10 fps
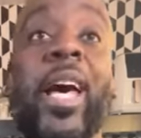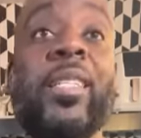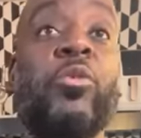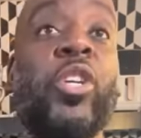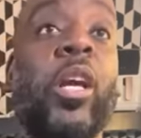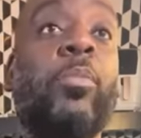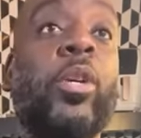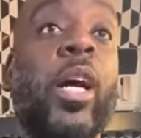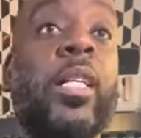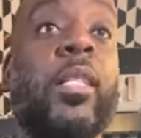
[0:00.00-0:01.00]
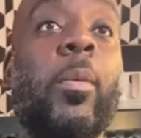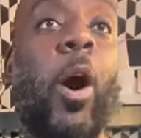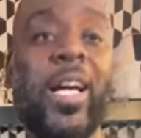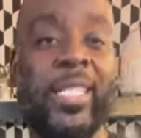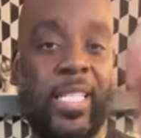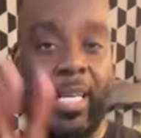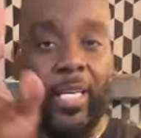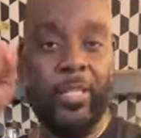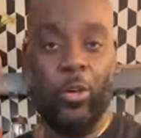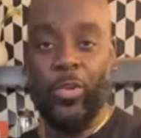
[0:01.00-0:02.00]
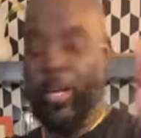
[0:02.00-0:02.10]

have some chicken bouillon. So oh, I see it. It's over